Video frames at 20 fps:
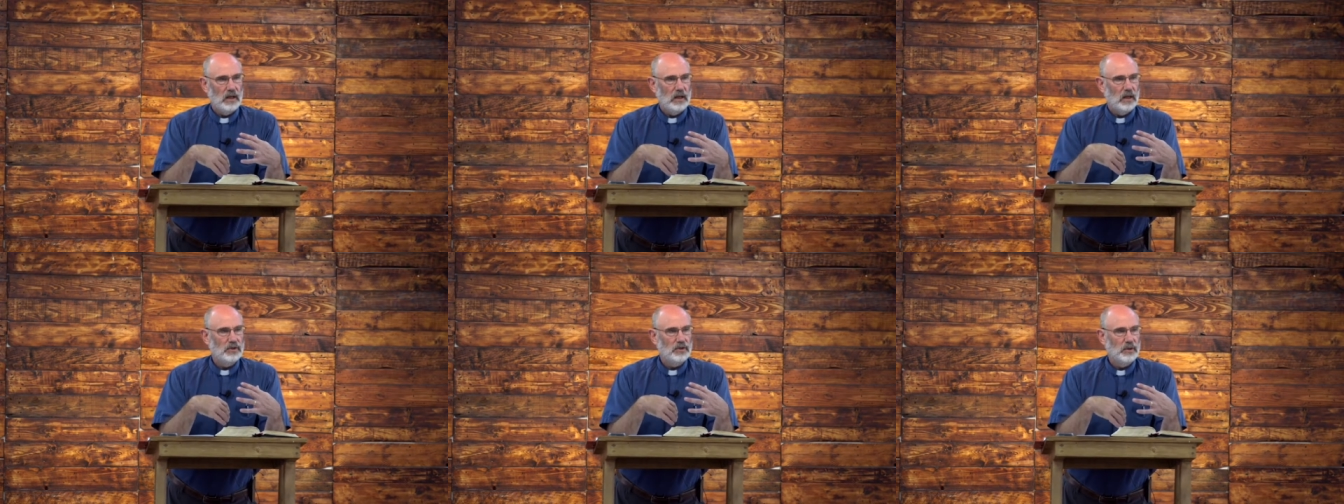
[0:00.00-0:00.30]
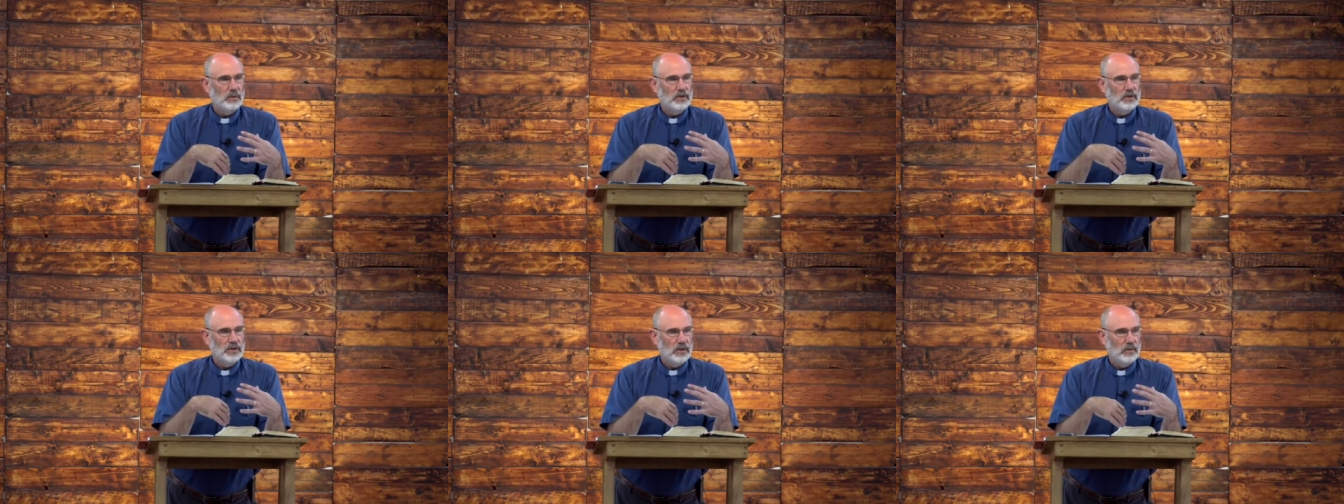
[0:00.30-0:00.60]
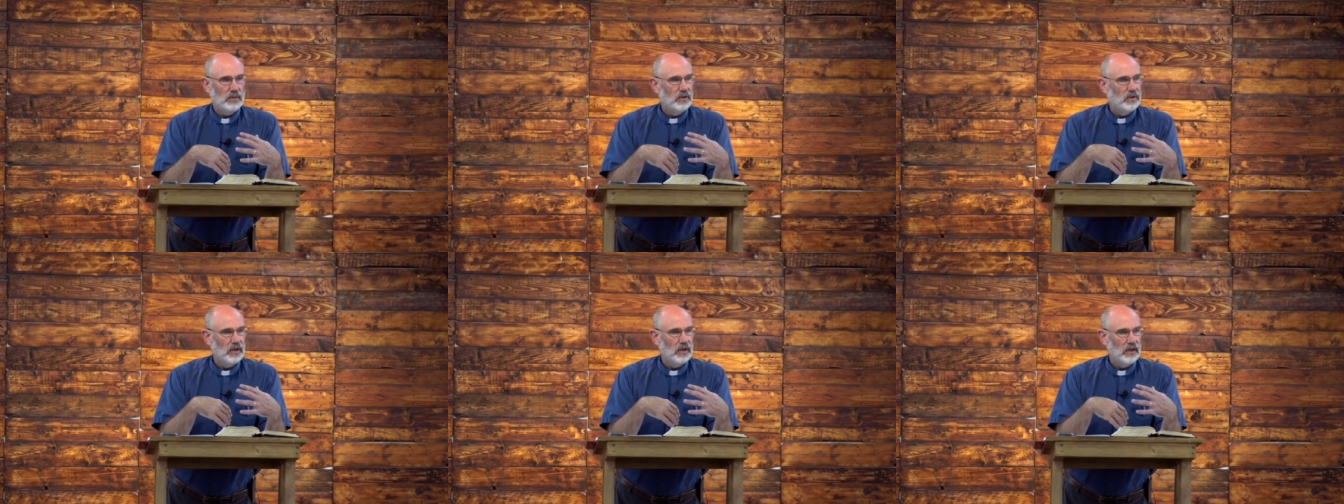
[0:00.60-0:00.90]
Jewish
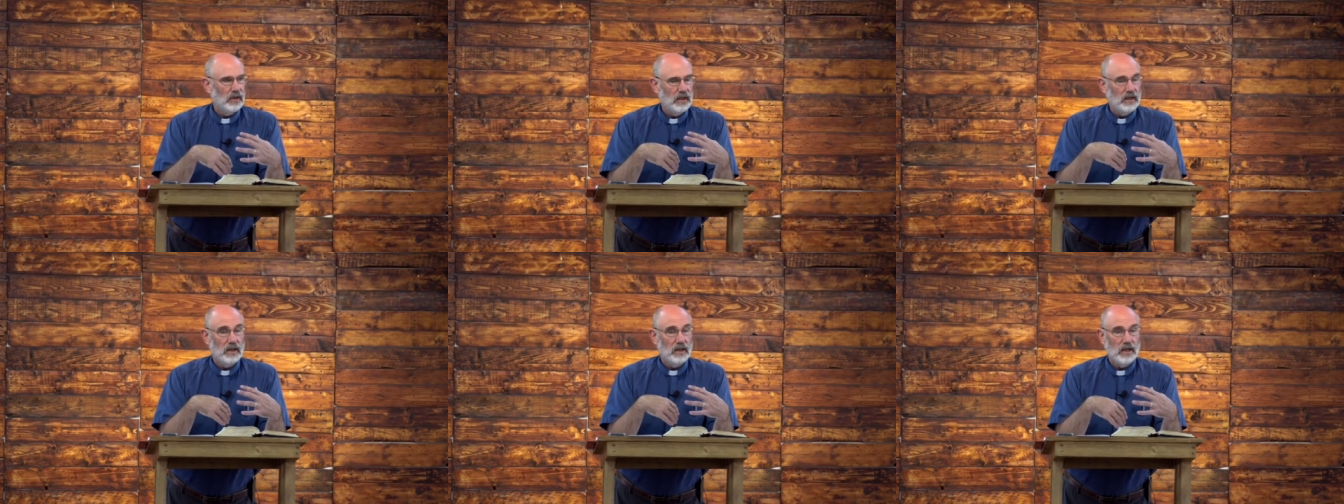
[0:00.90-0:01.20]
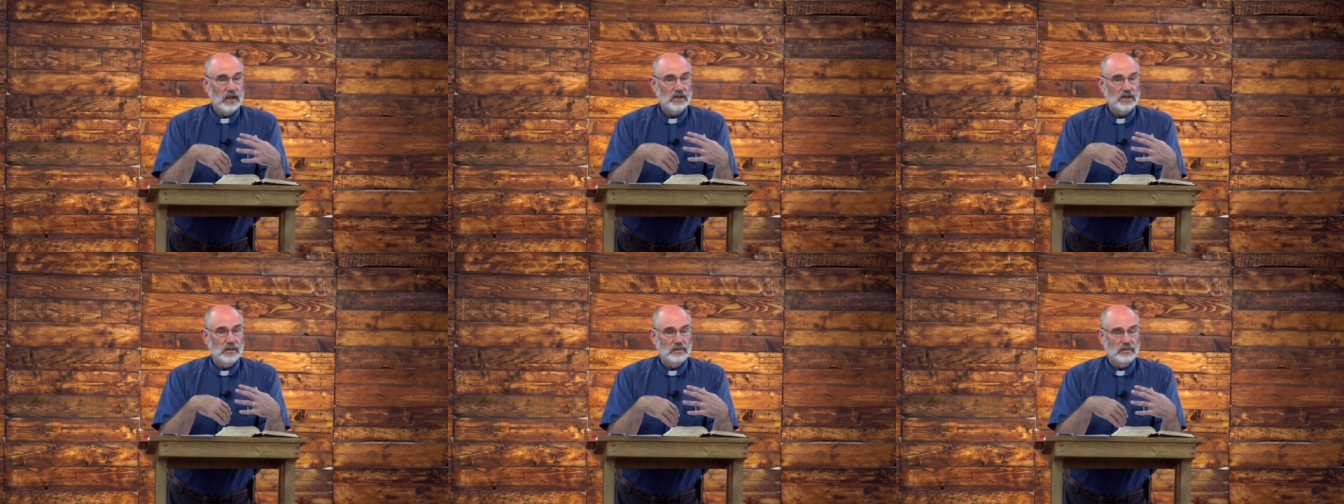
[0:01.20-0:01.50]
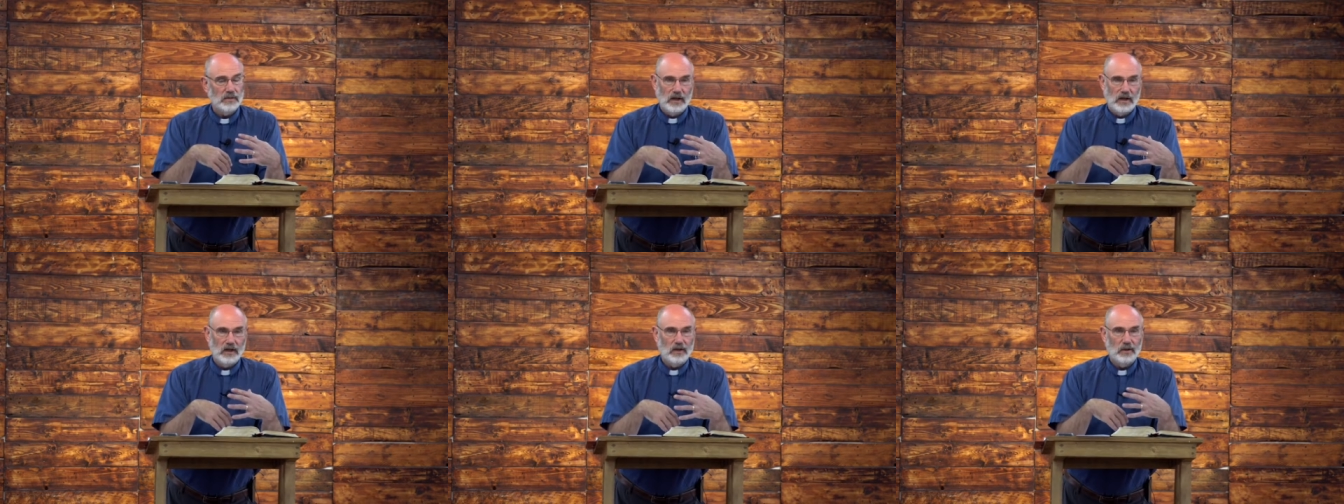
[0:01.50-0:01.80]
community in Egypt
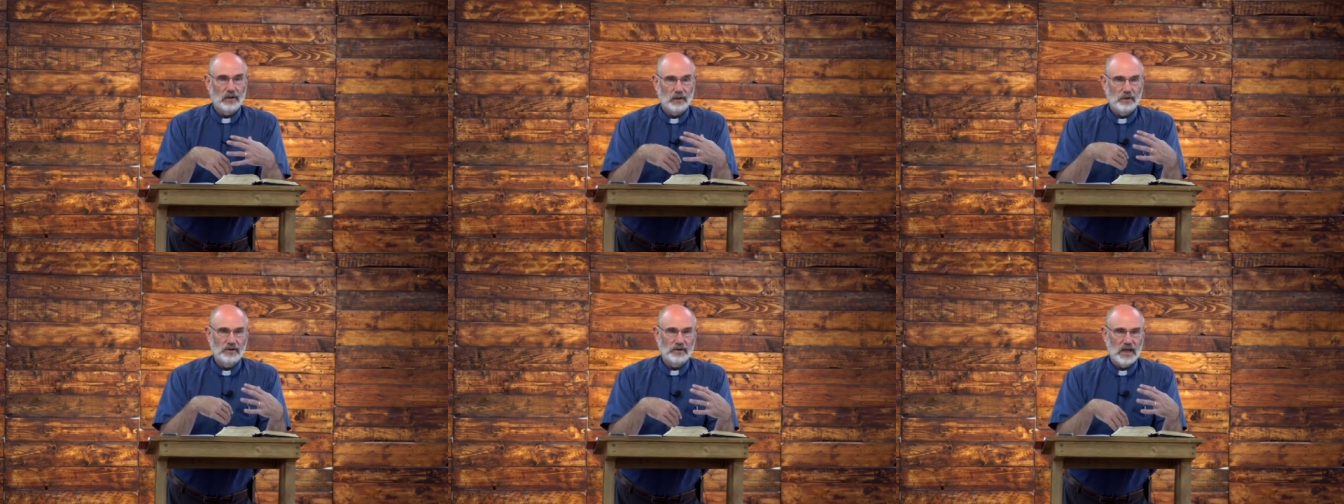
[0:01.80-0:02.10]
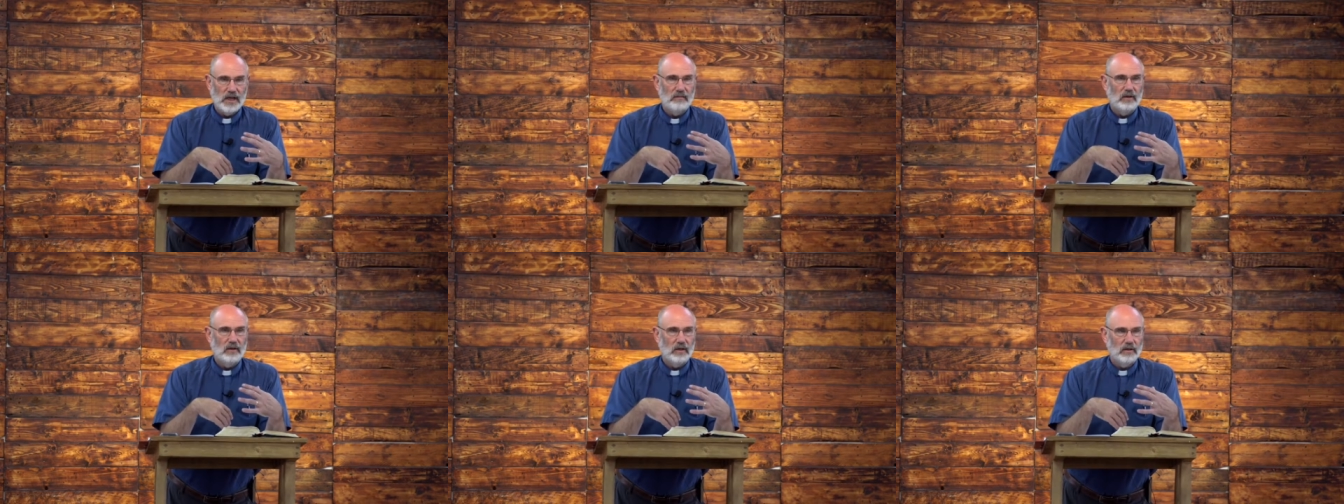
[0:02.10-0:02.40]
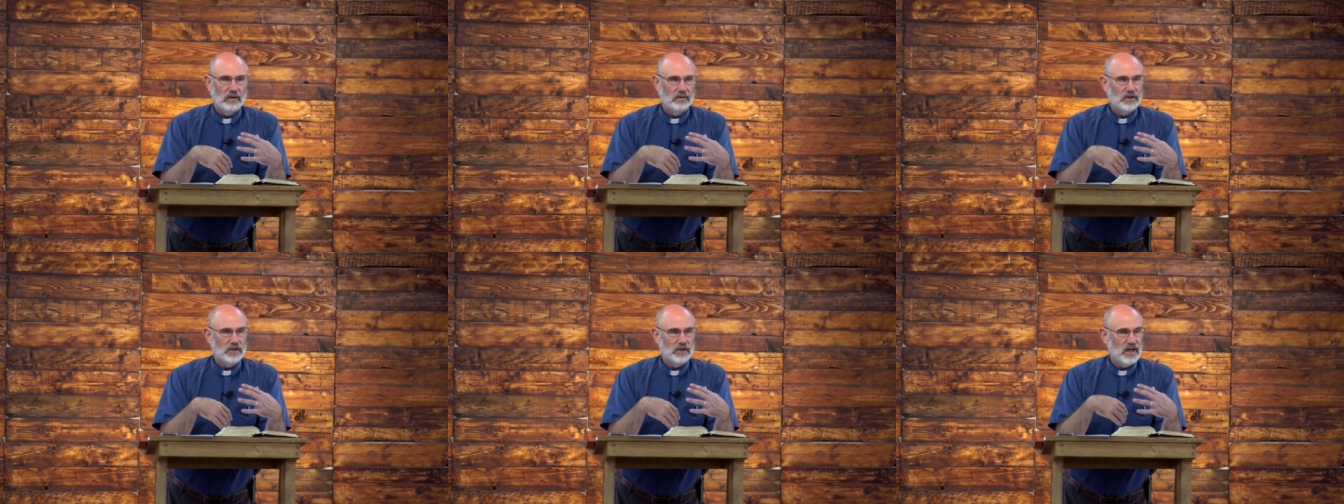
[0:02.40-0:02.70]
that includes
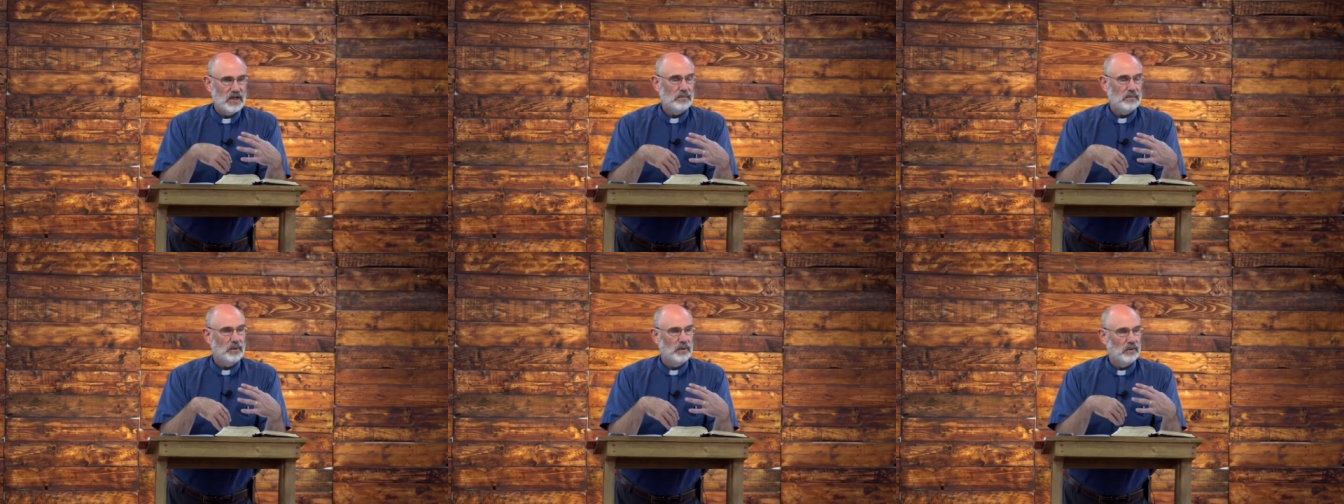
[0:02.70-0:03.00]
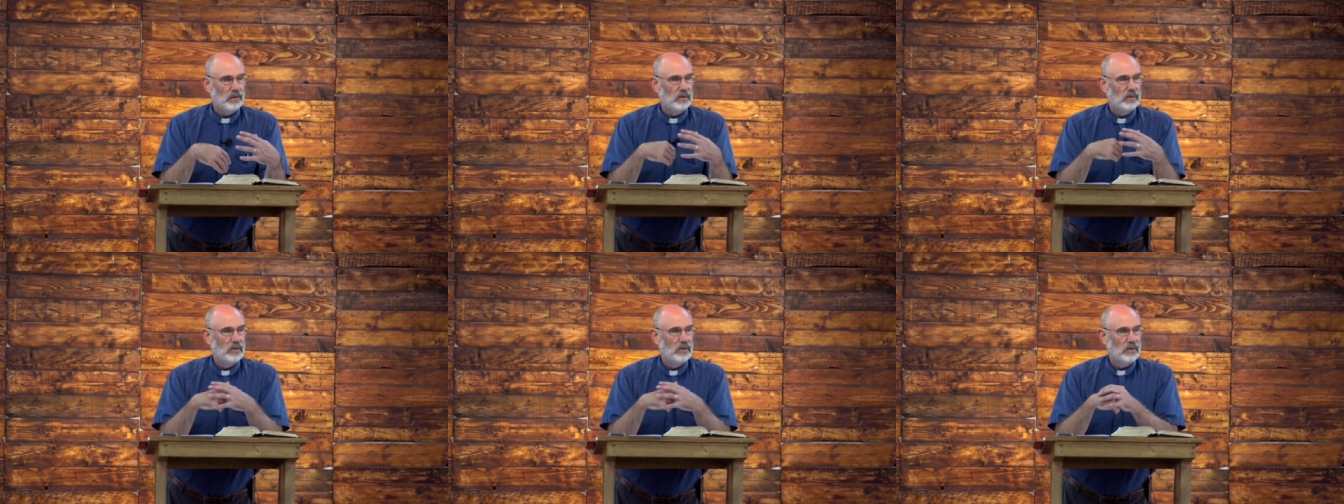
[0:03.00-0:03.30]
there's a temple